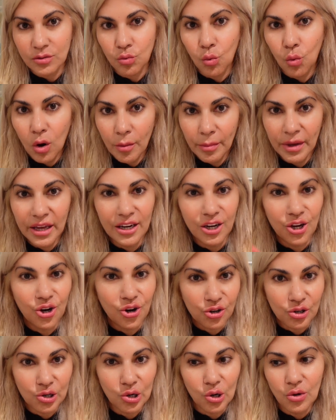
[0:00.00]
women,
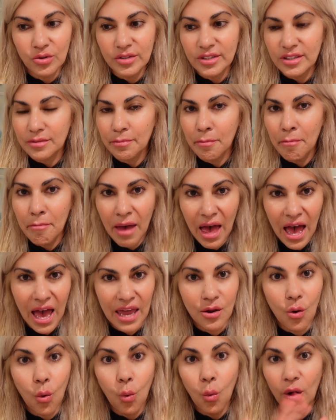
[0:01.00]
girls,
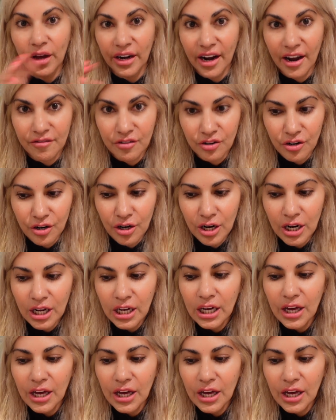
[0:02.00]
men, whatever,